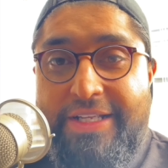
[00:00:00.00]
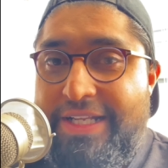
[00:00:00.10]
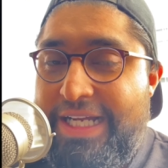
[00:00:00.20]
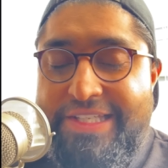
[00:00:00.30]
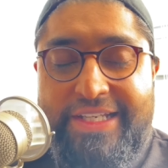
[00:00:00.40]

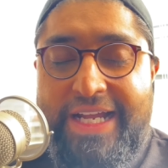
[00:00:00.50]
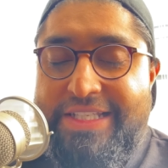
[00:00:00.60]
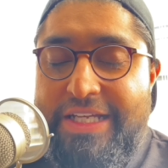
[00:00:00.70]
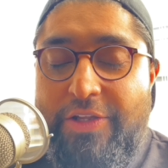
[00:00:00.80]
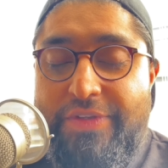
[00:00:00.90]
like I said,
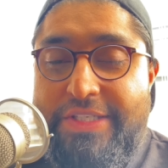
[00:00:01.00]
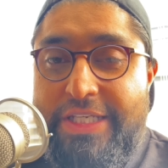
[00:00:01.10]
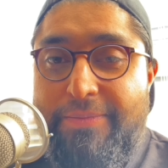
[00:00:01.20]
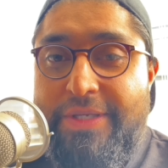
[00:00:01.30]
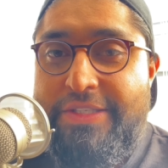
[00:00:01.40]
guys, I love this
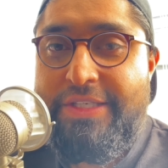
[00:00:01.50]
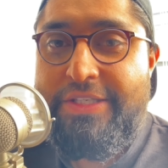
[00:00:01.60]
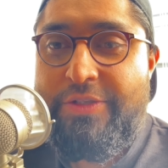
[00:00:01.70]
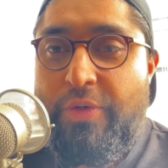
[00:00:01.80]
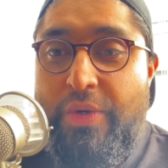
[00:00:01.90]
team.
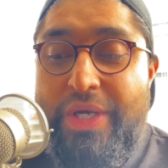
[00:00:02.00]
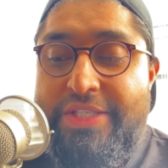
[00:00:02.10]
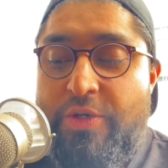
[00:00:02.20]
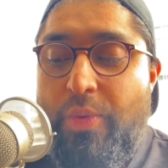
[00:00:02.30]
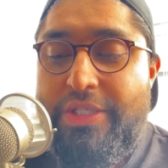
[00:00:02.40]
It works
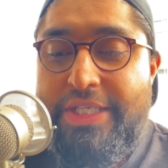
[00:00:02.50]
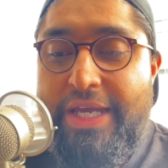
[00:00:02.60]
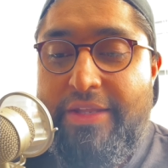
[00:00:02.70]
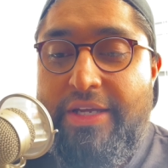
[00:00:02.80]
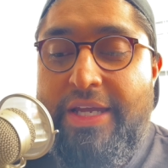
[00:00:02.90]
so well
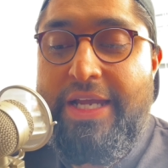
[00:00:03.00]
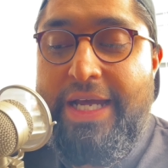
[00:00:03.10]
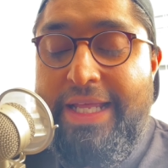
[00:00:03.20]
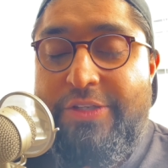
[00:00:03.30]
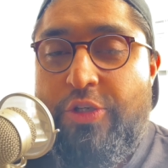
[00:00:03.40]
together
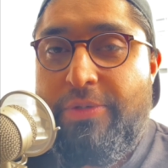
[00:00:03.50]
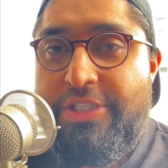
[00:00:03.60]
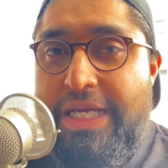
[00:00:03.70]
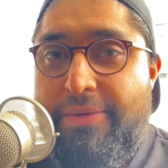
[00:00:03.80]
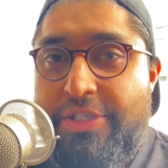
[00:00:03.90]
and has so much
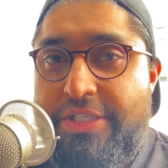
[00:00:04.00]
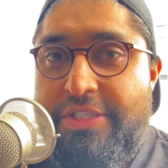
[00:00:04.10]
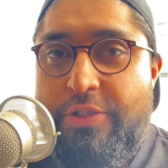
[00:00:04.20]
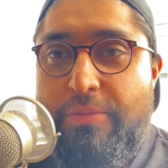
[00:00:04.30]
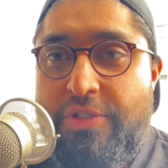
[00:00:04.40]
damage. It's
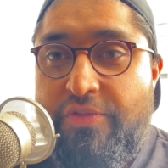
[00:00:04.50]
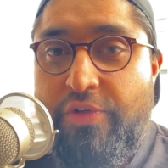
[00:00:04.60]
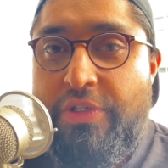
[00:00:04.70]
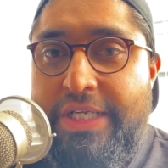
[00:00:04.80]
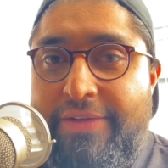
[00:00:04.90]
just so much
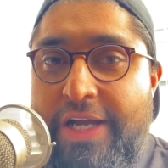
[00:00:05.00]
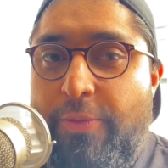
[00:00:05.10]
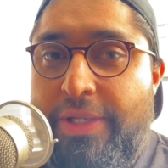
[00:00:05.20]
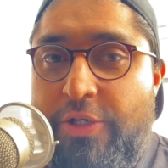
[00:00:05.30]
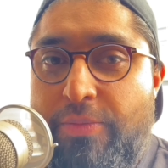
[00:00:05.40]
fun to kind of
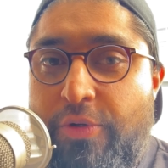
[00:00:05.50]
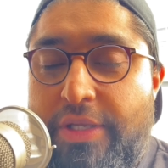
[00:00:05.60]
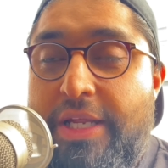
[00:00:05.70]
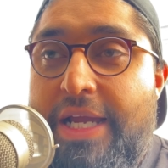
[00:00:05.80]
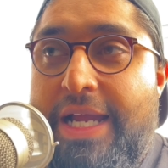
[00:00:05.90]
outplay your
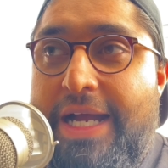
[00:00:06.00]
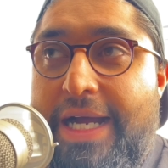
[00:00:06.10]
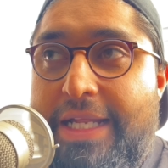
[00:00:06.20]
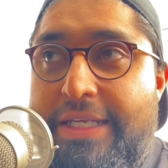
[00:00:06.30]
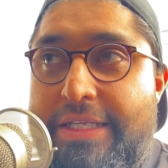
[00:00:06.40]
opponent,
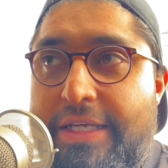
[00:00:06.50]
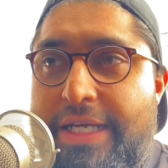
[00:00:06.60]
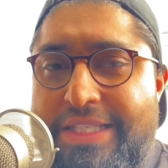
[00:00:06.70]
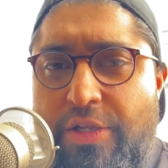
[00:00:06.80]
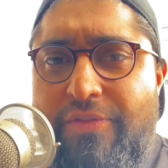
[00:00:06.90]
and it
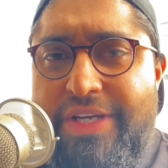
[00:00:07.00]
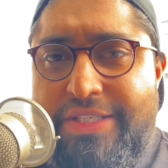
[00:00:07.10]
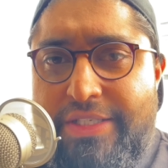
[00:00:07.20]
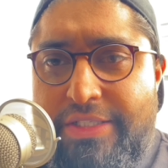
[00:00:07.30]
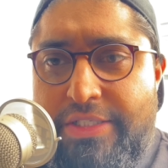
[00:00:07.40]
has a lot of
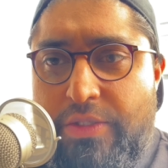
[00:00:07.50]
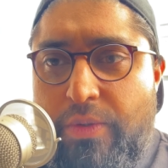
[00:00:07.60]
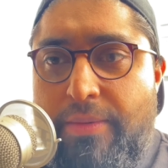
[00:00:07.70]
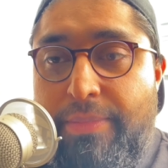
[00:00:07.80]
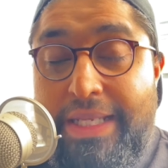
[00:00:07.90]
versatility too.
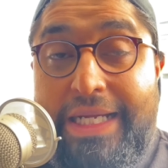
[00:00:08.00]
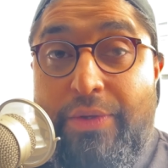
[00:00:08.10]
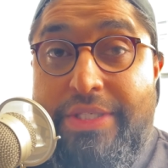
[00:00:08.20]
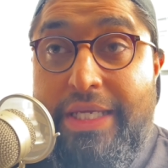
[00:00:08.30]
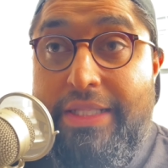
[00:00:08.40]
But like I
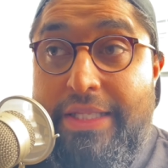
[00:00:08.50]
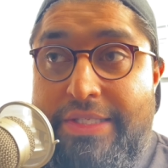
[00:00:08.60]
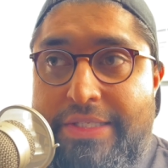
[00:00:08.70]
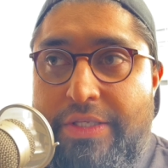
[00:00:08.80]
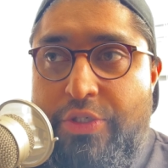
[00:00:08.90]
was saying, this
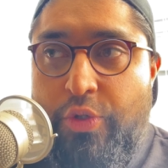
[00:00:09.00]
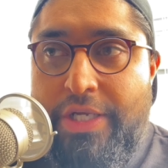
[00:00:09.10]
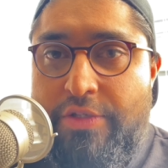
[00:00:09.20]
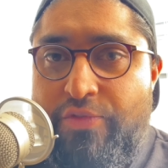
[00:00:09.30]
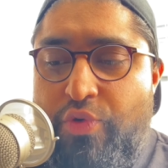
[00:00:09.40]
is a
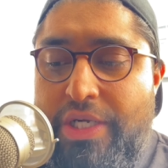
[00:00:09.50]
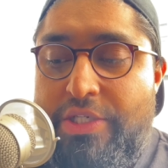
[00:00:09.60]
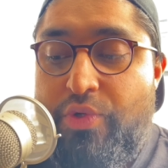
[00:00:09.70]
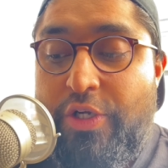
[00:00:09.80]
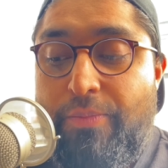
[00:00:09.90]
showcase of
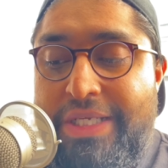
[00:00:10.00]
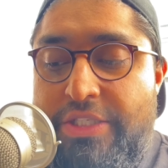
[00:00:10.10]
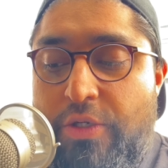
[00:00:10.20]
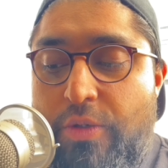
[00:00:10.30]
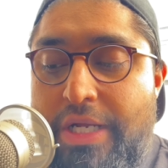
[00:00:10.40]
Draco Meteor